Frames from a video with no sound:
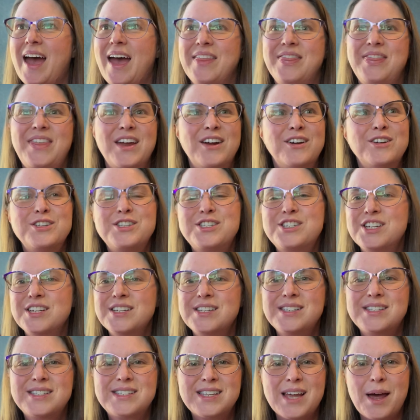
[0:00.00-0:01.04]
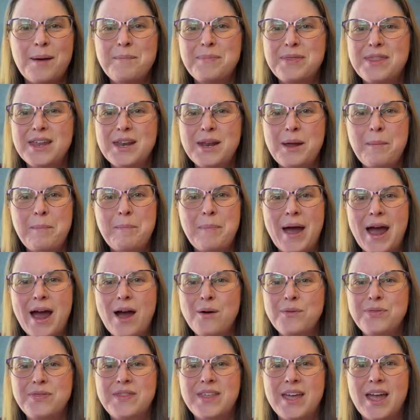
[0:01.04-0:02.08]
There's just something
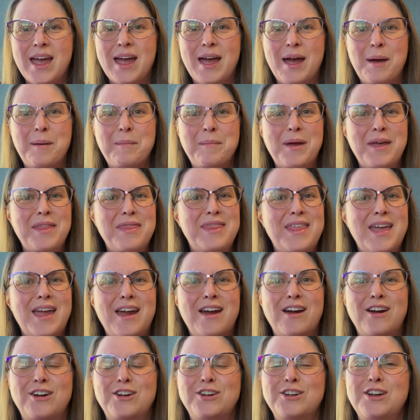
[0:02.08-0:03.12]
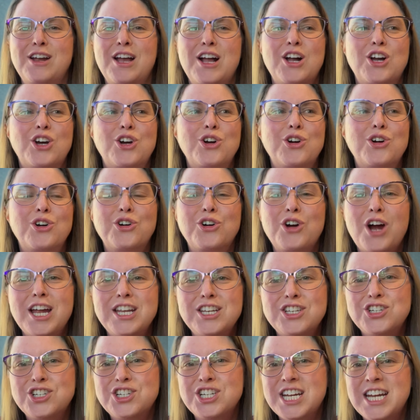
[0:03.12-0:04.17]
about them. They're
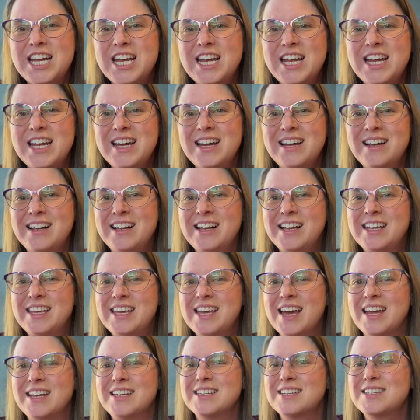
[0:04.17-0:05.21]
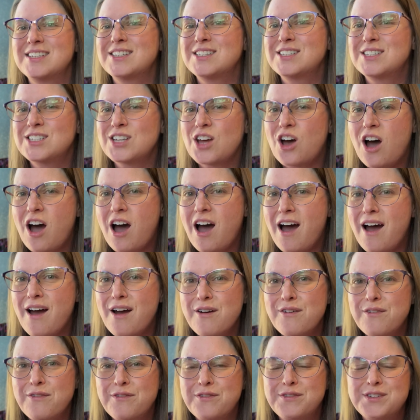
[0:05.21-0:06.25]
crunchy, yet
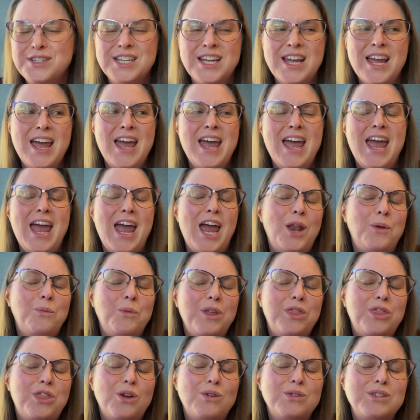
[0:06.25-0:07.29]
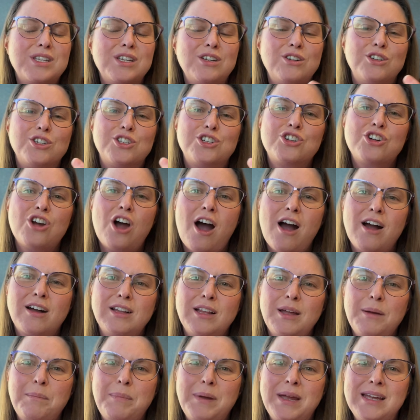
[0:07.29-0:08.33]
soft. And with those little
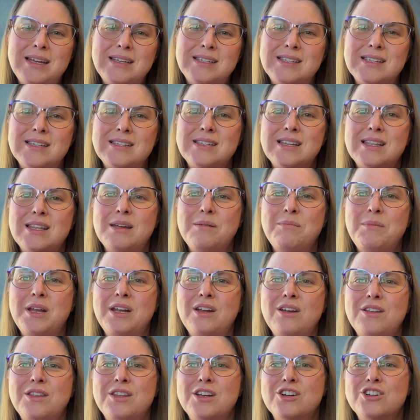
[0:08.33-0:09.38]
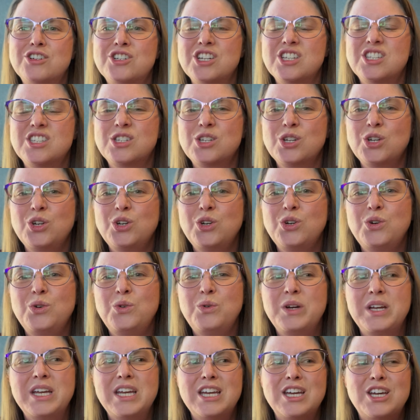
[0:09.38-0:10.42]
chocolate pieces in the middle, they're just
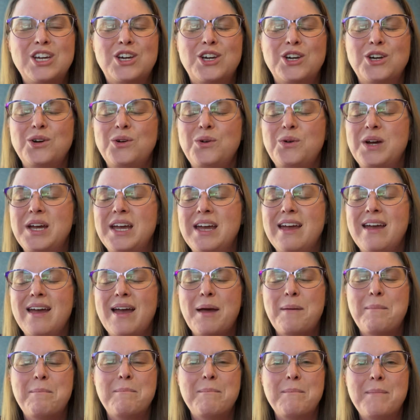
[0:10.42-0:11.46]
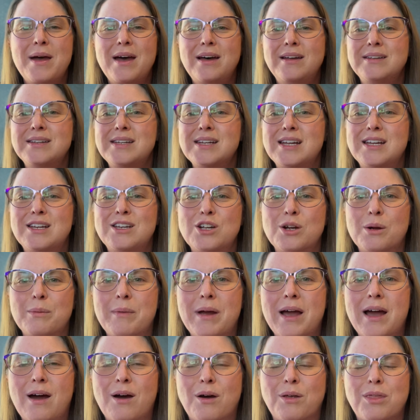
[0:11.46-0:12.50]
ooey gooey and melt in your
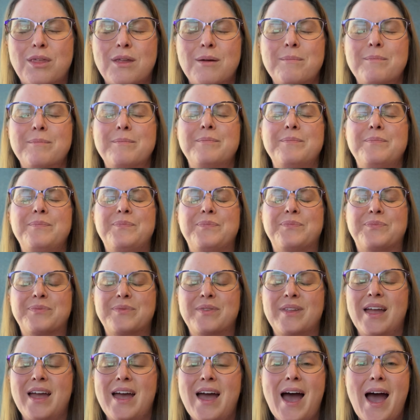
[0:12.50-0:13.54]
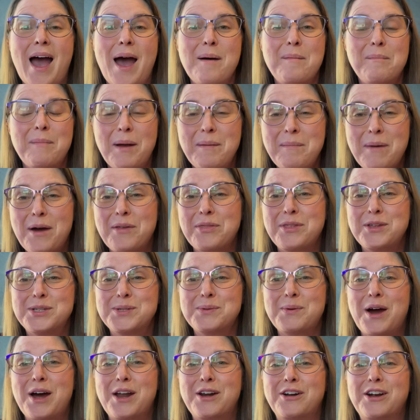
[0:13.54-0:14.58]
mouth. My mouth is
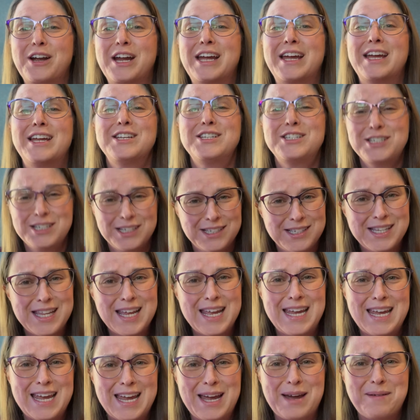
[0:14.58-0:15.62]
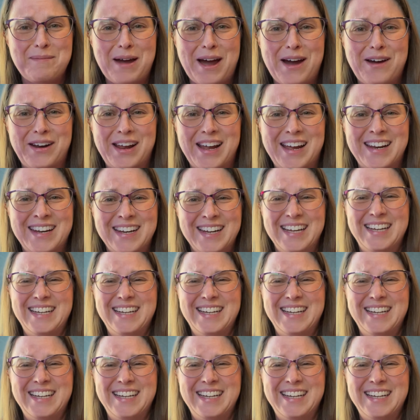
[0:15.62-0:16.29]
watering just thinking about it.